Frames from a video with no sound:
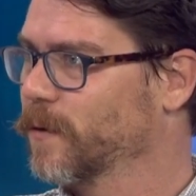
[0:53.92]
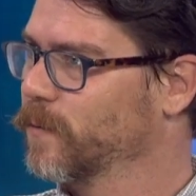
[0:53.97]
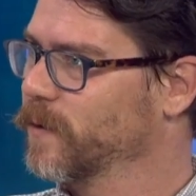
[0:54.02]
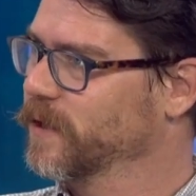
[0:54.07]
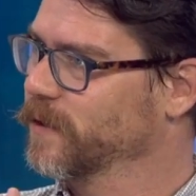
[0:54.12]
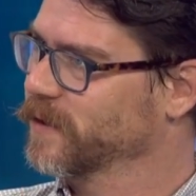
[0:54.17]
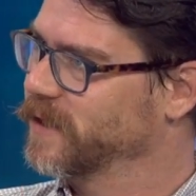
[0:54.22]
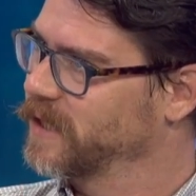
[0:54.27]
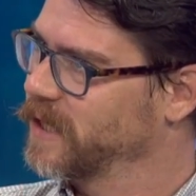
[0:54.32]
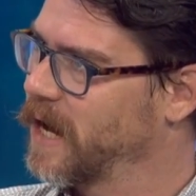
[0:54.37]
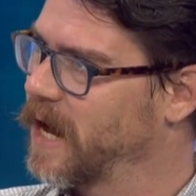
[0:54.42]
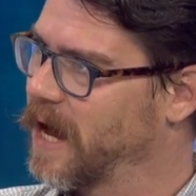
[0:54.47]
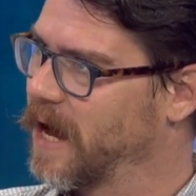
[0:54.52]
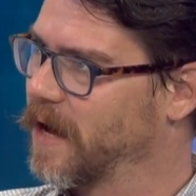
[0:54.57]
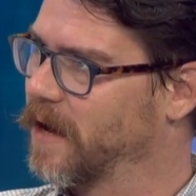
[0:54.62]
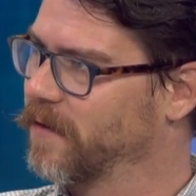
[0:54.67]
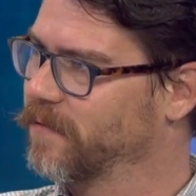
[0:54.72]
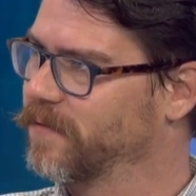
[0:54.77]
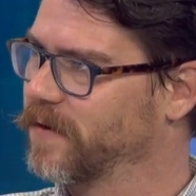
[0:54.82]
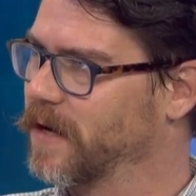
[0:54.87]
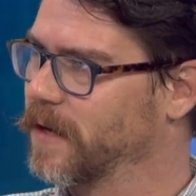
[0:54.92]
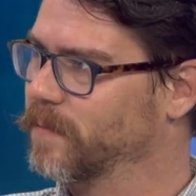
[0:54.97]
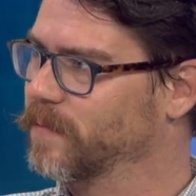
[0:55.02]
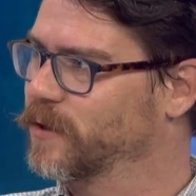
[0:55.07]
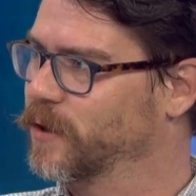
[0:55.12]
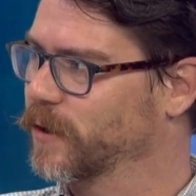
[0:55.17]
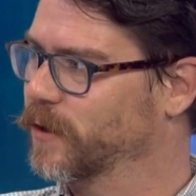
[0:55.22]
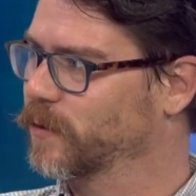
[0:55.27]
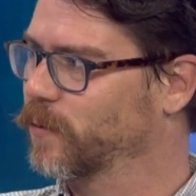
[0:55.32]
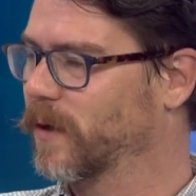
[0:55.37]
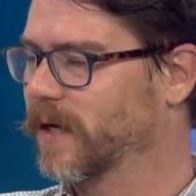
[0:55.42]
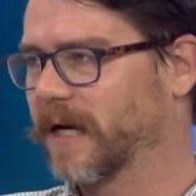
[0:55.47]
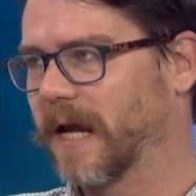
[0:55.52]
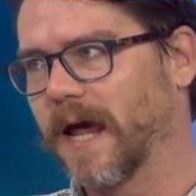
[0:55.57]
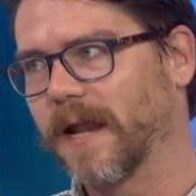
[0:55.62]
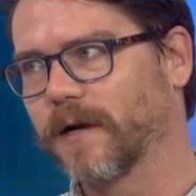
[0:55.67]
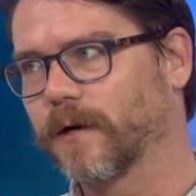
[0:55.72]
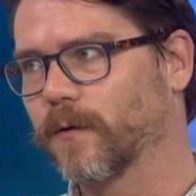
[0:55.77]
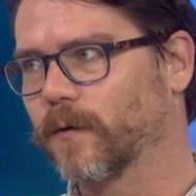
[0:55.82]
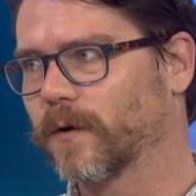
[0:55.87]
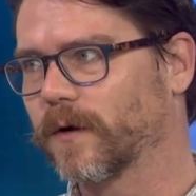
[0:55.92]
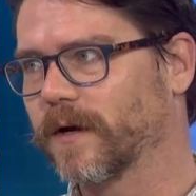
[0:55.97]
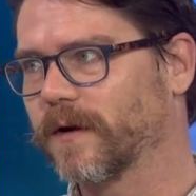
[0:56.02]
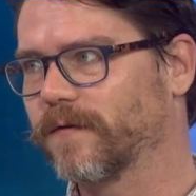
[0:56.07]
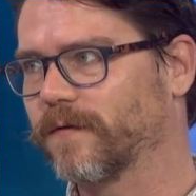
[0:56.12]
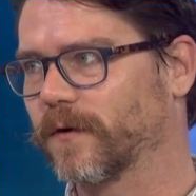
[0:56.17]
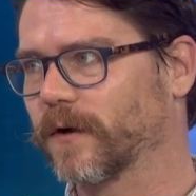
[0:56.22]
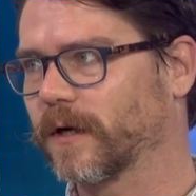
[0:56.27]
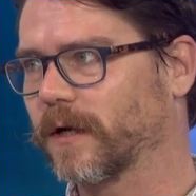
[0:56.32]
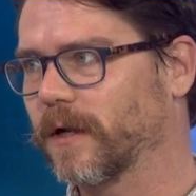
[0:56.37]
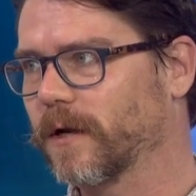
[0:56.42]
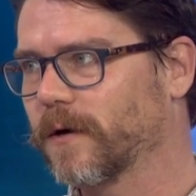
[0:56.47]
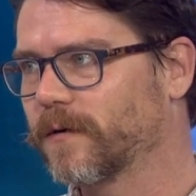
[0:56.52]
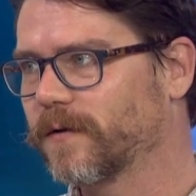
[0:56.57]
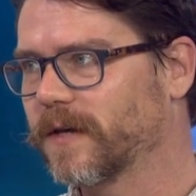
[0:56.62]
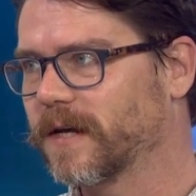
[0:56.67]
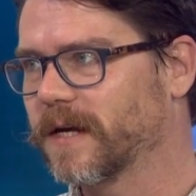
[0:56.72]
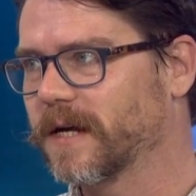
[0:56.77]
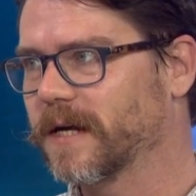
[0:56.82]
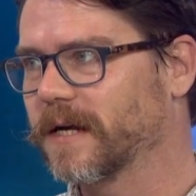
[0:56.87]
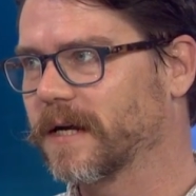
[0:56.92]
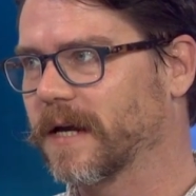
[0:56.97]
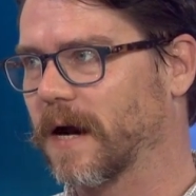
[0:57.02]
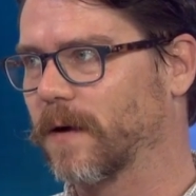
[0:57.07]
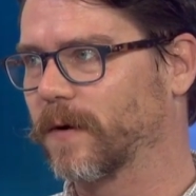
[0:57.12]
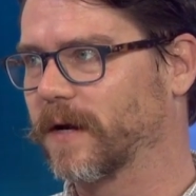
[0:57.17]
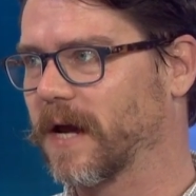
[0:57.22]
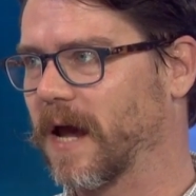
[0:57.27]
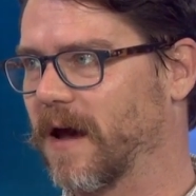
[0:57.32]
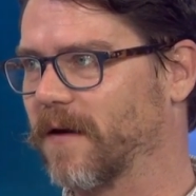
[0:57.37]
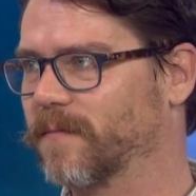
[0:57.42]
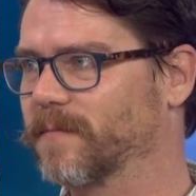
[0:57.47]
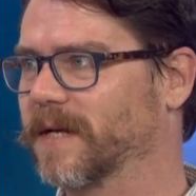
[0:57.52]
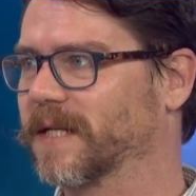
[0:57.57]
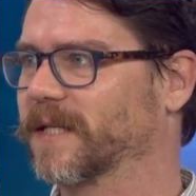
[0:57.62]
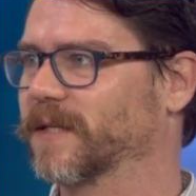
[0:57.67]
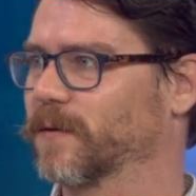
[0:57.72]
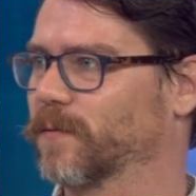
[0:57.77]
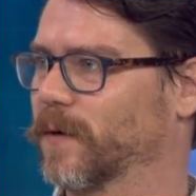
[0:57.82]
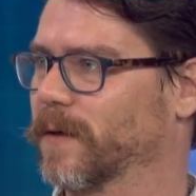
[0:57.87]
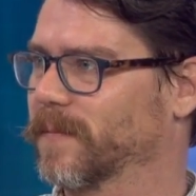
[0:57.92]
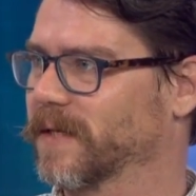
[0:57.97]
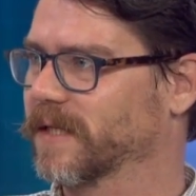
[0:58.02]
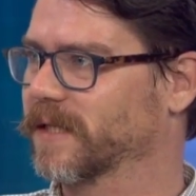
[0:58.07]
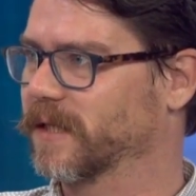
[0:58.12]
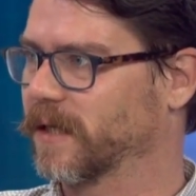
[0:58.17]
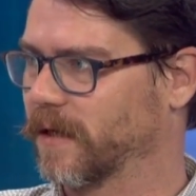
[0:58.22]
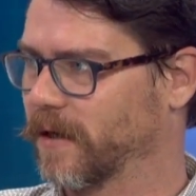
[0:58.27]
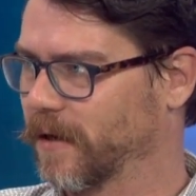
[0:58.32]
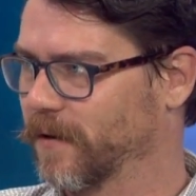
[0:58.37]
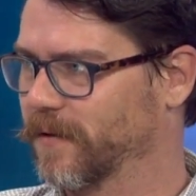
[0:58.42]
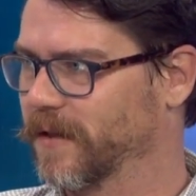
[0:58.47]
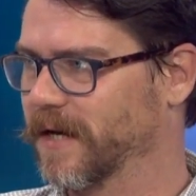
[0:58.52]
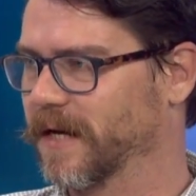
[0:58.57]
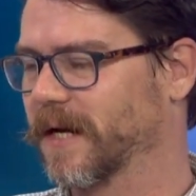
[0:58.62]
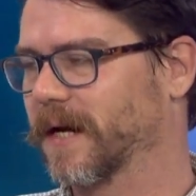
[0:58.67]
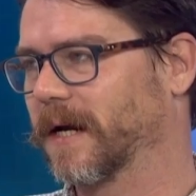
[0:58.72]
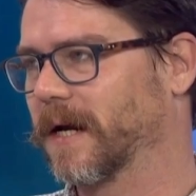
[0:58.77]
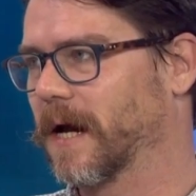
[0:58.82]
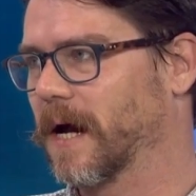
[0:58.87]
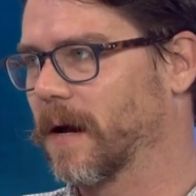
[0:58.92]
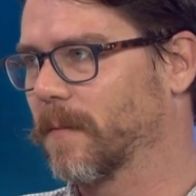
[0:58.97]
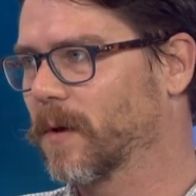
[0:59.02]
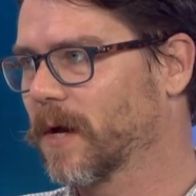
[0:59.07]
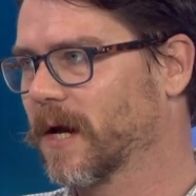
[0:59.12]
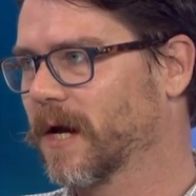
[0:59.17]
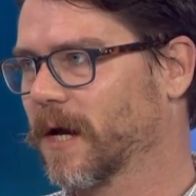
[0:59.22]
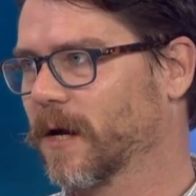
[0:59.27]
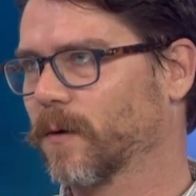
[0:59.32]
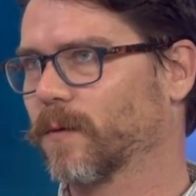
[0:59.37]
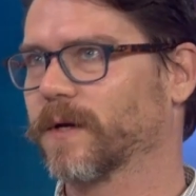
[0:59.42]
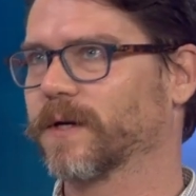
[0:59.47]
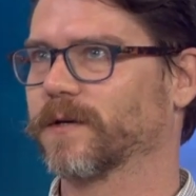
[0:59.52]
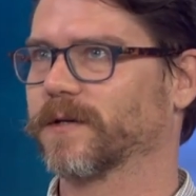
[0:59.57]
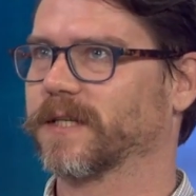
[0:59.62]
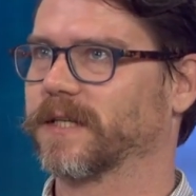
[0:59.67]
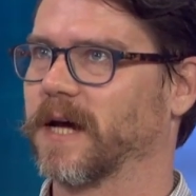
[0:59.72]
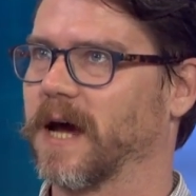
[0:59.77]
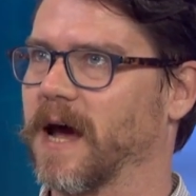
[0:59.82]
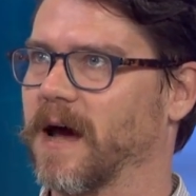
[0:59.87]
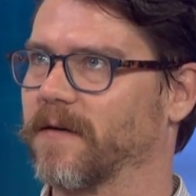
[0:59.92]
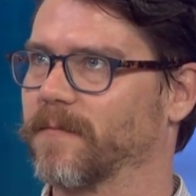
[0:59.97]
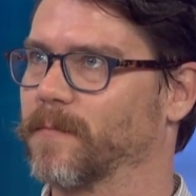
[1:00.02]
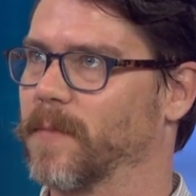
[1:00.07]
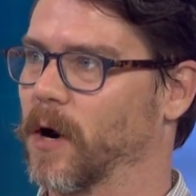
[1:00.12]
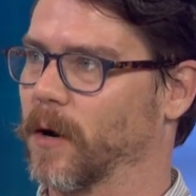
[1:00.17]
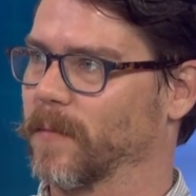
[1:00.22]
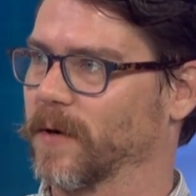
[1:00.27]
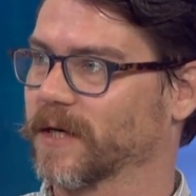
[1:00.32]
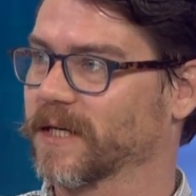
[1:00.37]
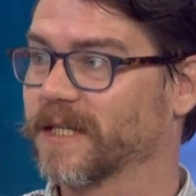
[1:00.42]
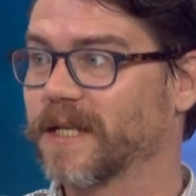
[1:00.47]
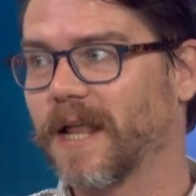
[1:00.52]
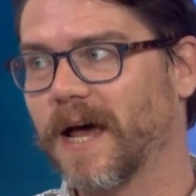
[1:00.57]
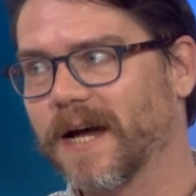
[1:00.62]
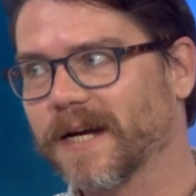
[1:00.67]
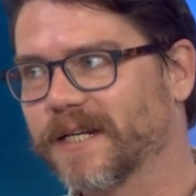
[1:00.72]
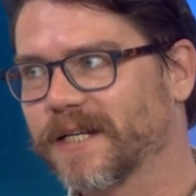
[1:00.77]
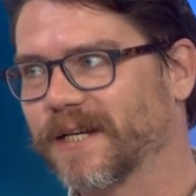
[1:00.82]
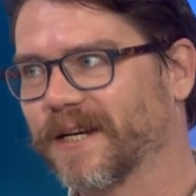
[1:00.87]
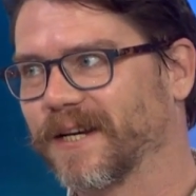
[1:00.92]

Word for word: we used to have um, just one category for clothing. Now we have men's and women's clothing. Um, we used to have barber slash